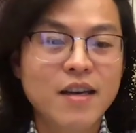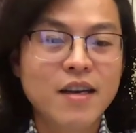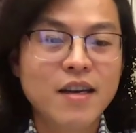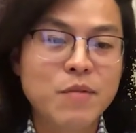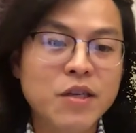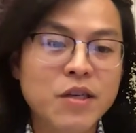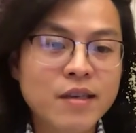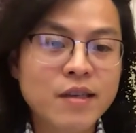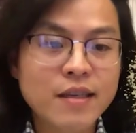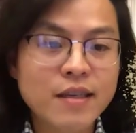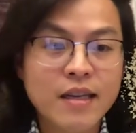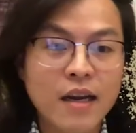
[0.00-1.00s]
commissioned a
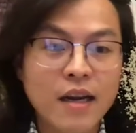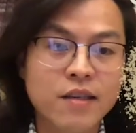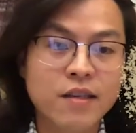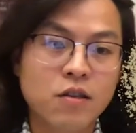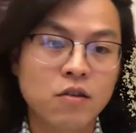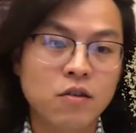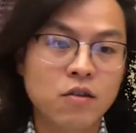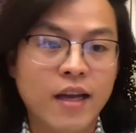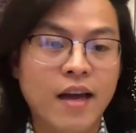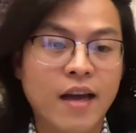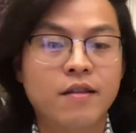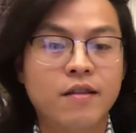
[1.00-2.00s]
study to look
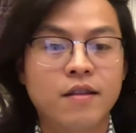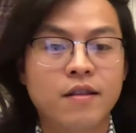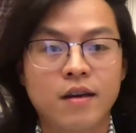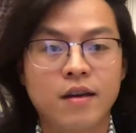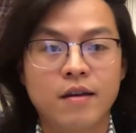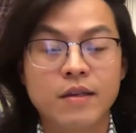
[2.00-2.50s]
at the,